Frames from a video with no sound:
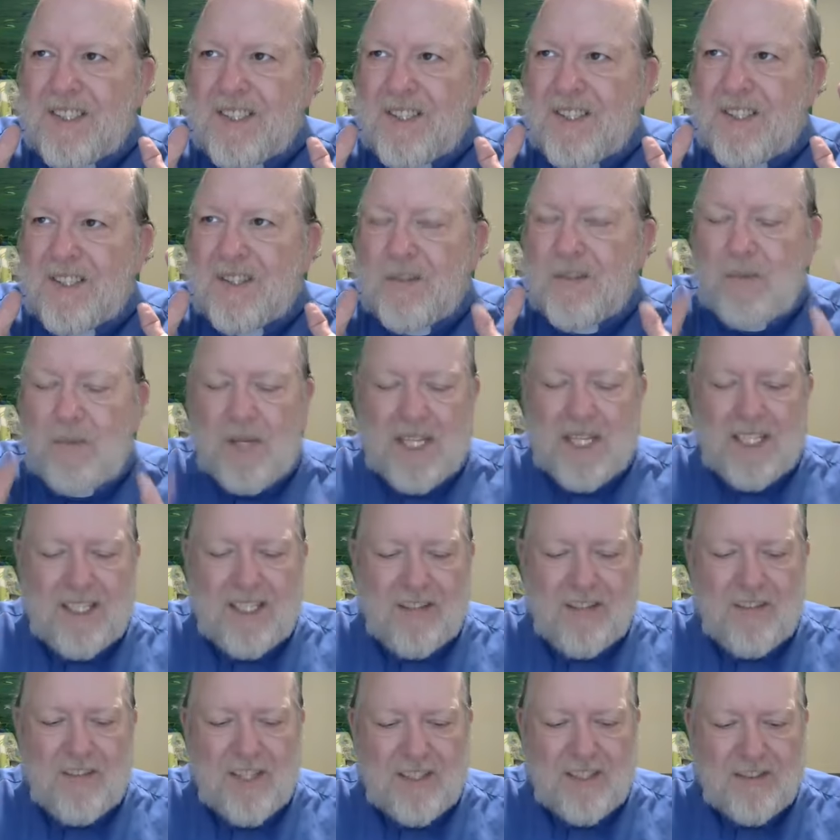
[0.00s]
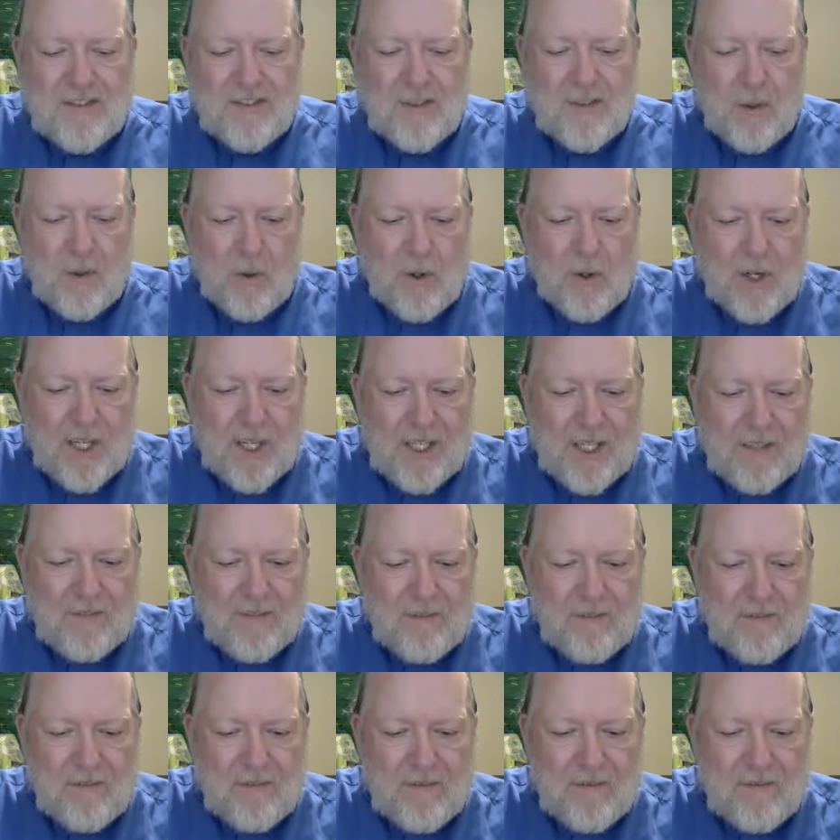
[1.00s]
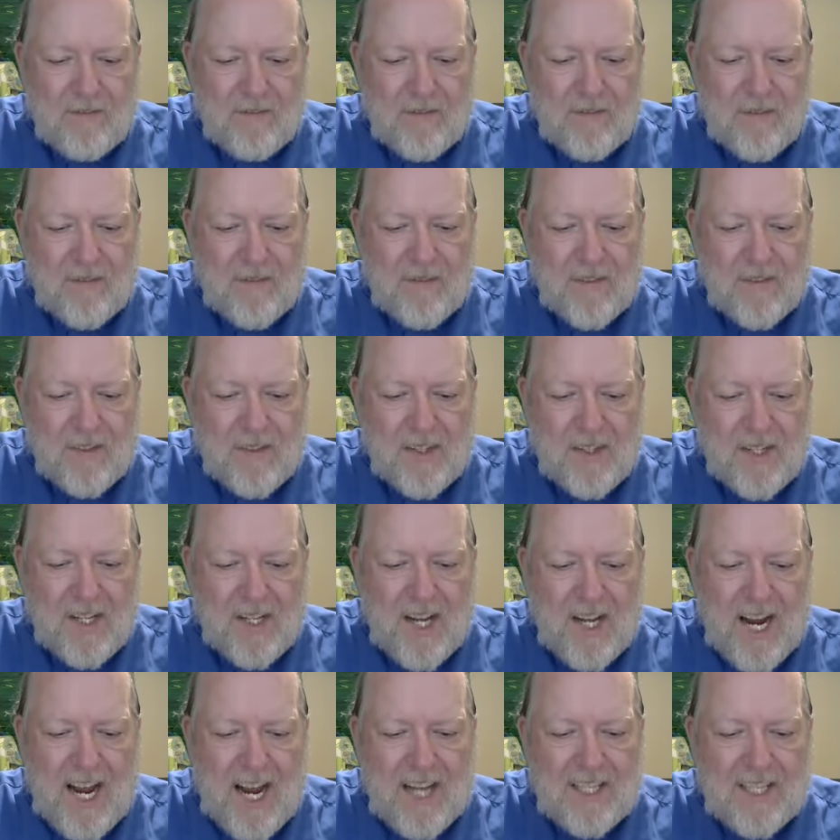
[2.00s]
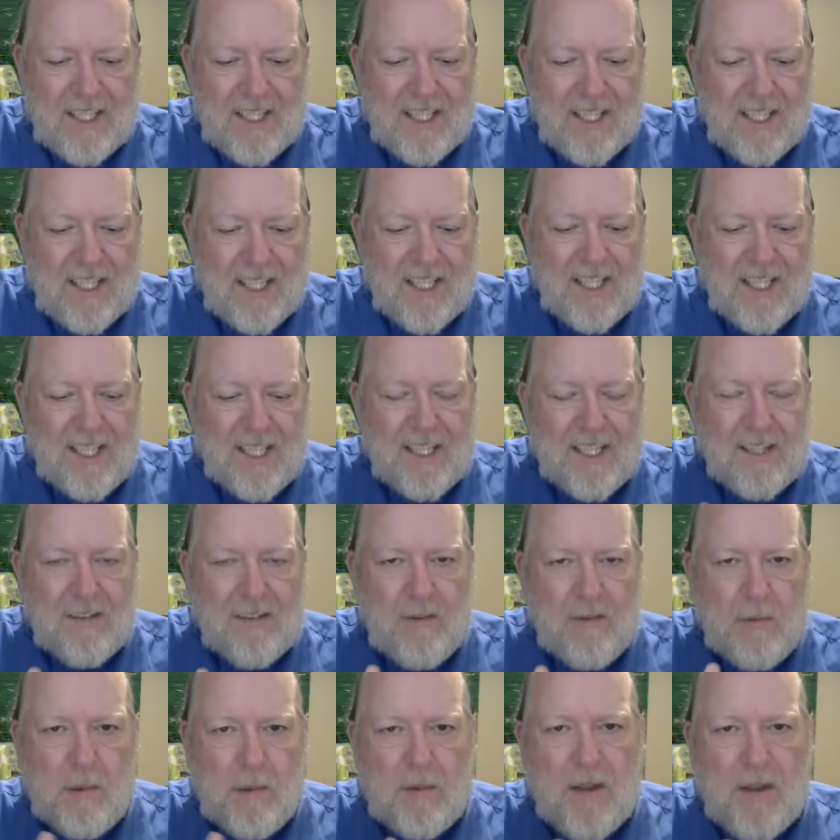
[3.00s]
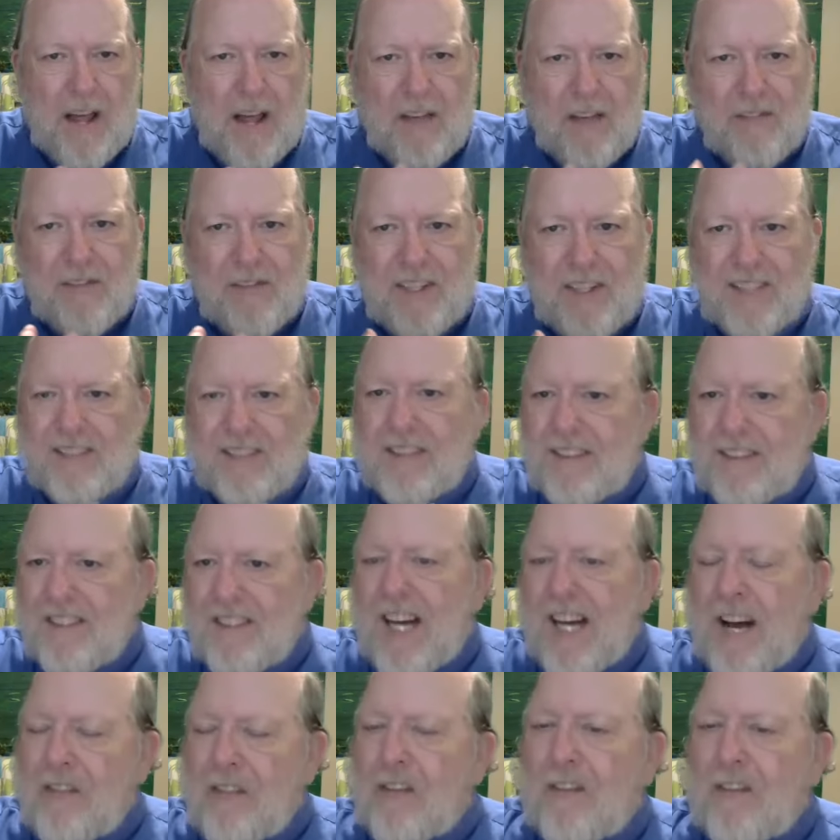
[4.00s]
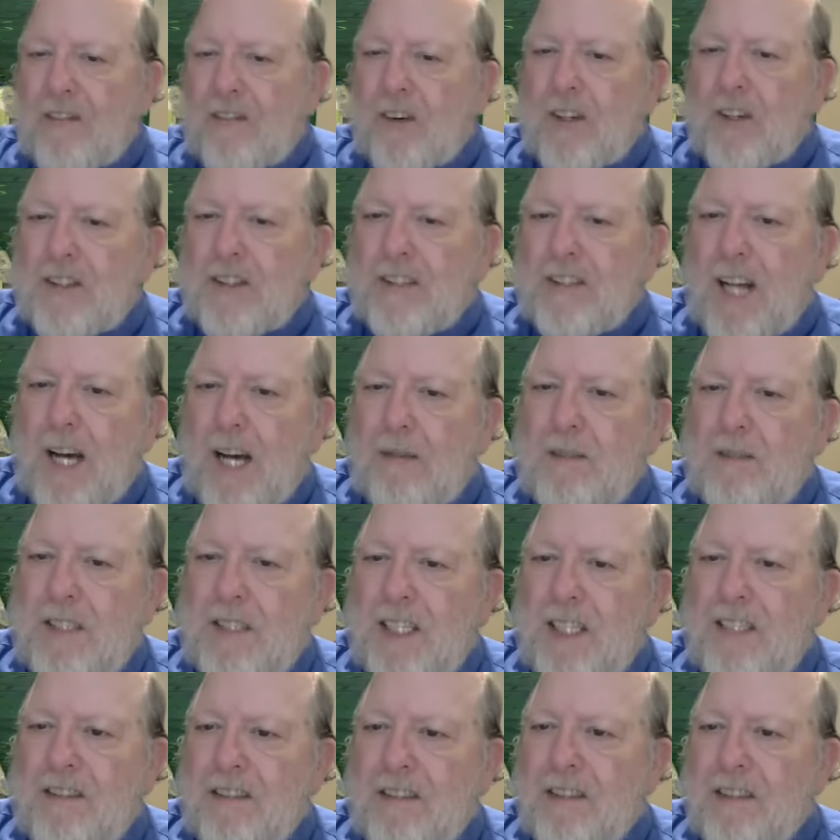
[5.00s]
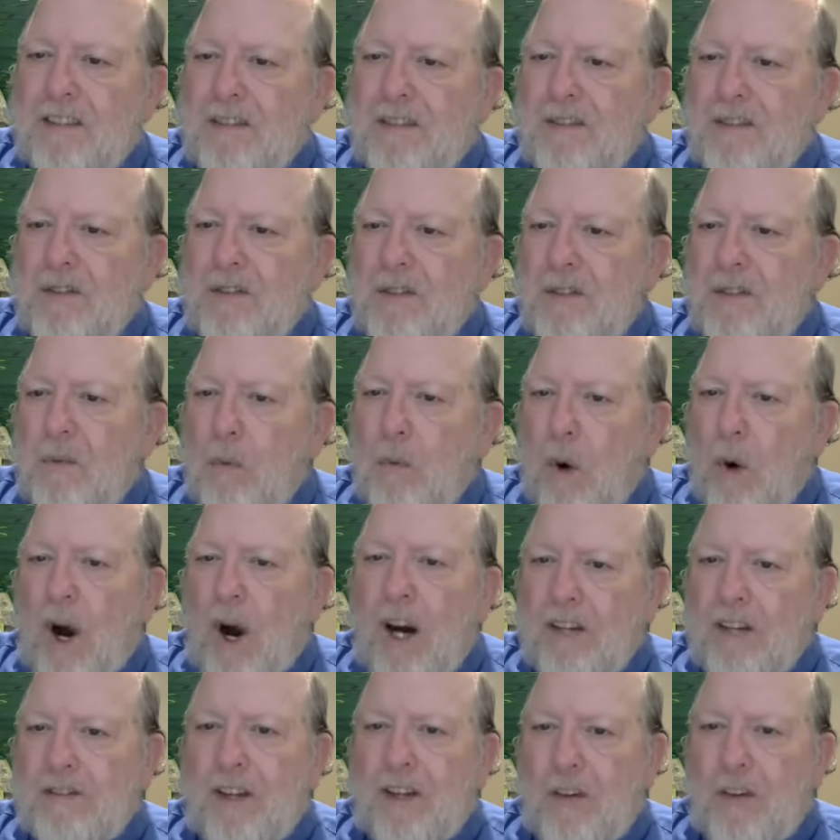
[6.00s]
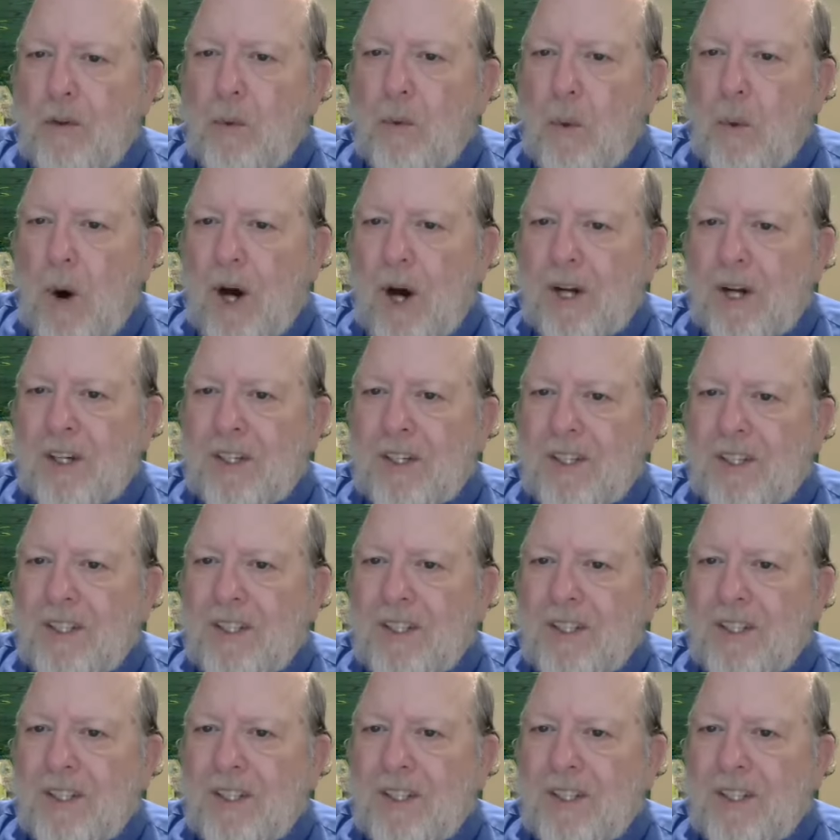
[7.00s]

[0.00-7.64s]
we get to this story, and remember that this is not the first time Jesus walks on the water.